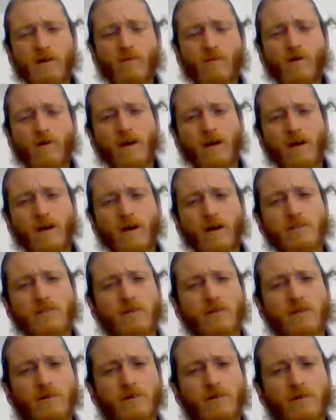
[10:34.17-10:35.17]
want to cut
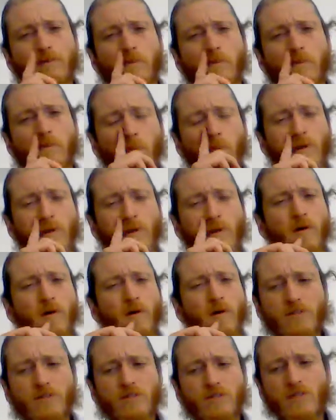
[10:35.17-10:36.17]
to the
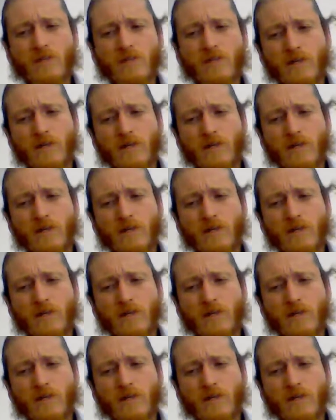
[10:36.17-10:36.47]
most.